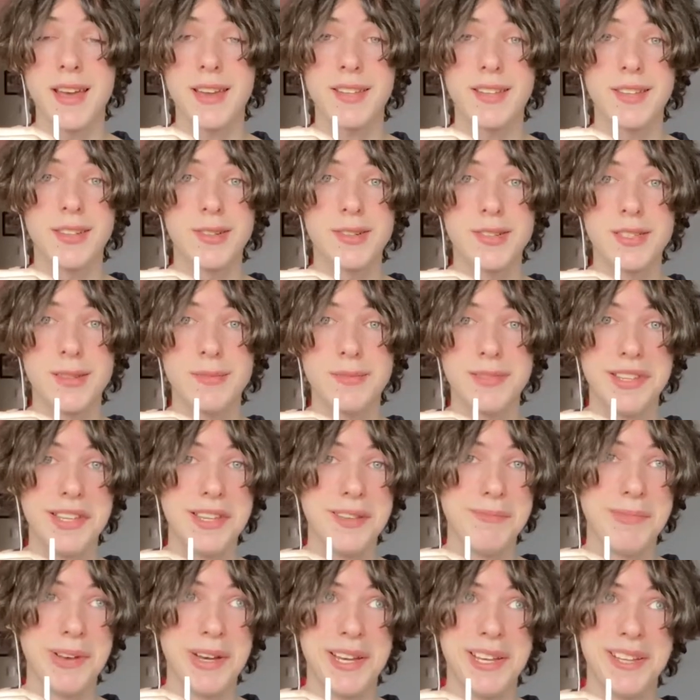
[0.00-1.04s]
or something,
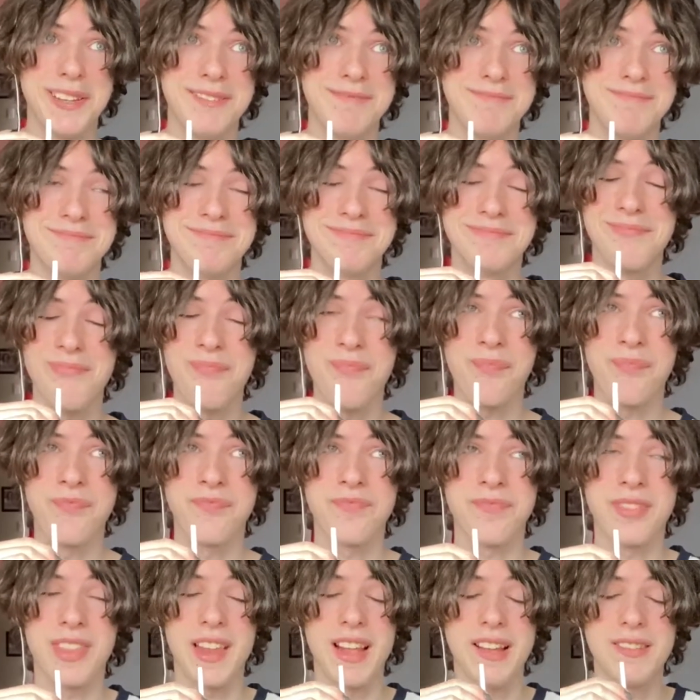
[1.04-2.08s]
but
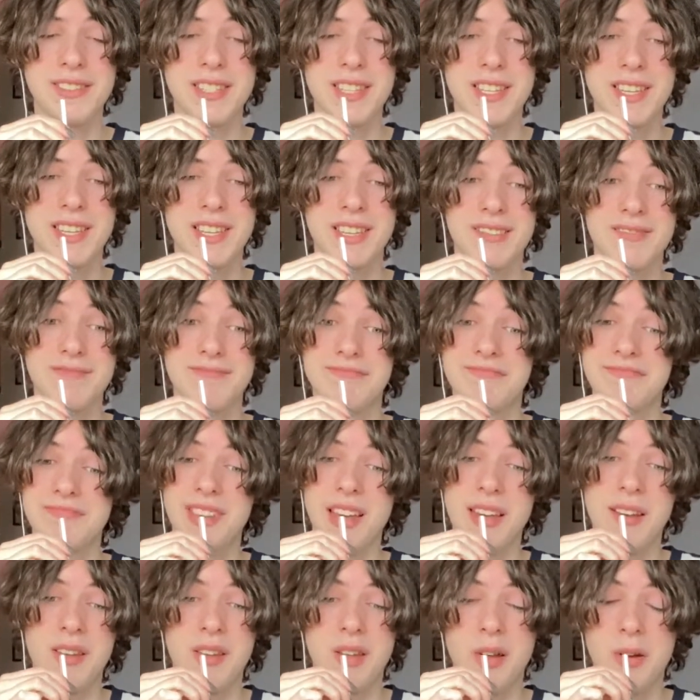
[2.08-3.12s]
I was like, I don't know.